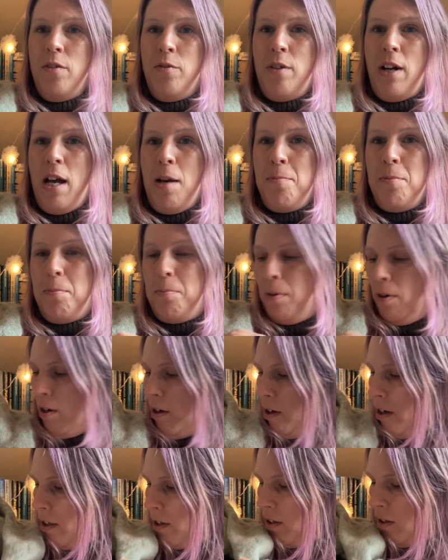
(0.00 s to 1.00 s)
wrap
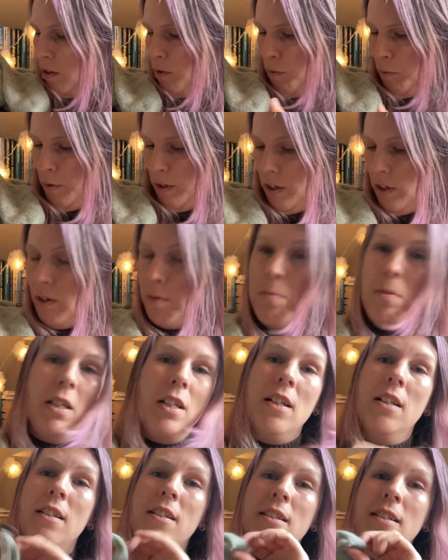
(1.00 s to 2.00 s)
parts, which
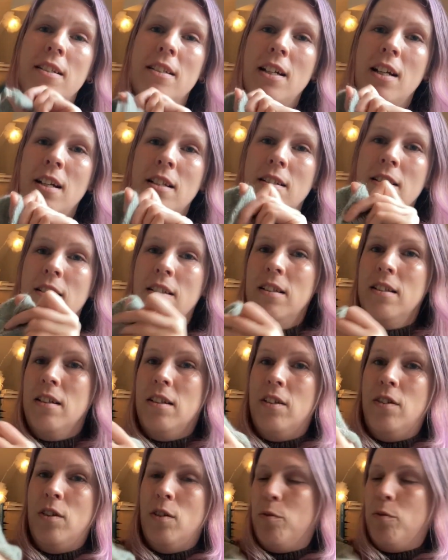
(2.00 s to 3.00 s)
means that
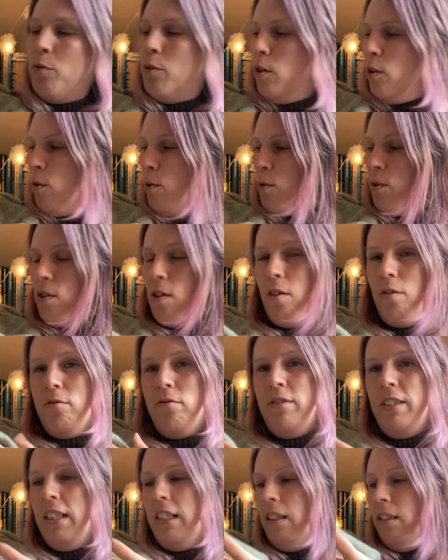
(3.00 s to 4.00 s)
the rows are
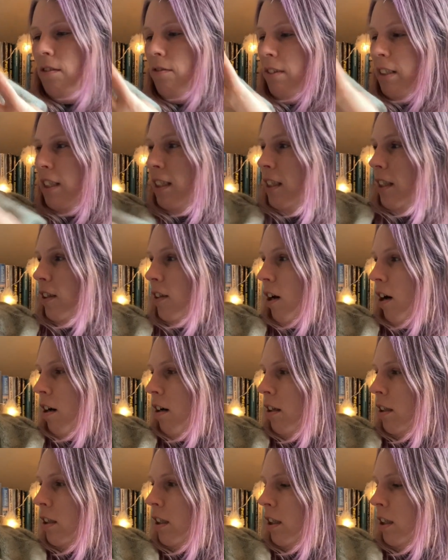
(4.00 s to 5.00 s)
really, really
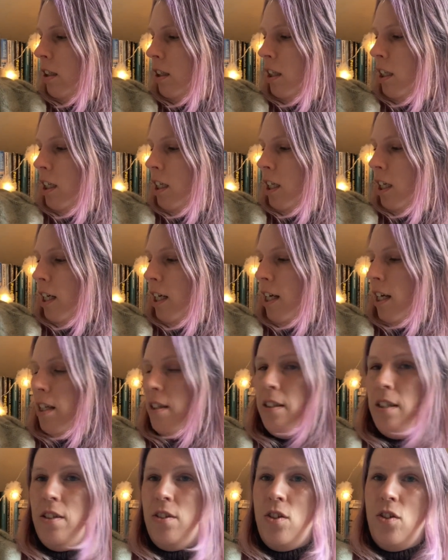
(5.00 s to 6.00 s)
long, and
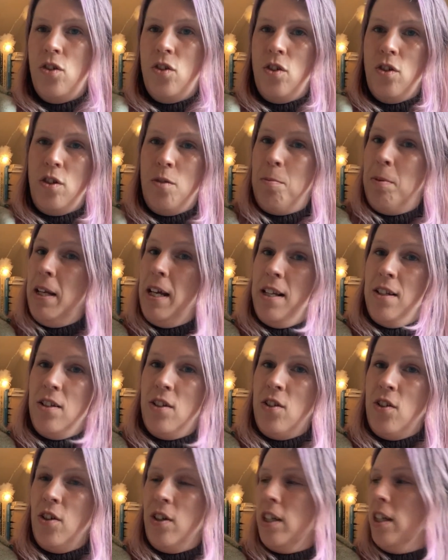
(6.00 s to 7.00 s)
this is just plain
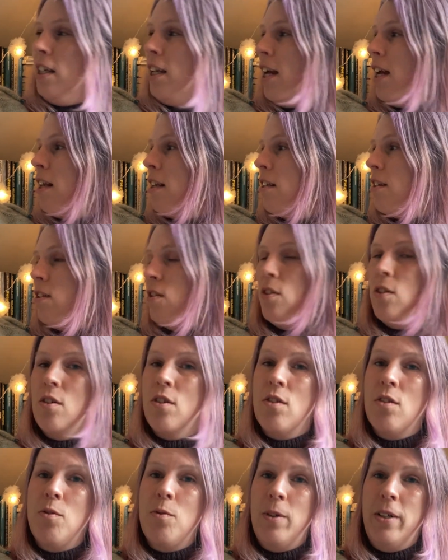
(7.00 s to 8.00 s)
stockinette,
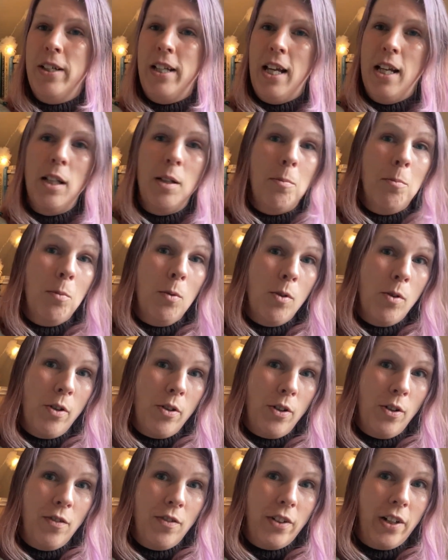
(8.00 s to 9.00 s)
so we're getting bored
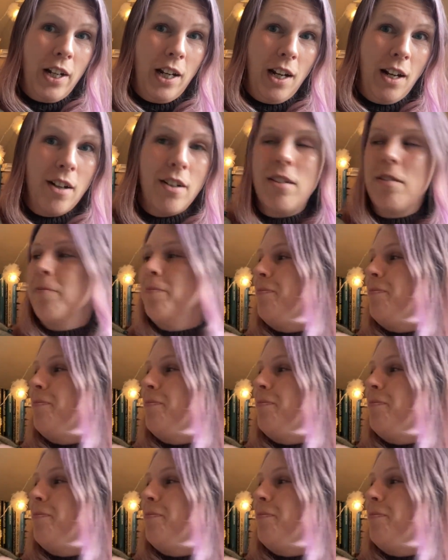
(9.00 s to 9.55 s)
over here.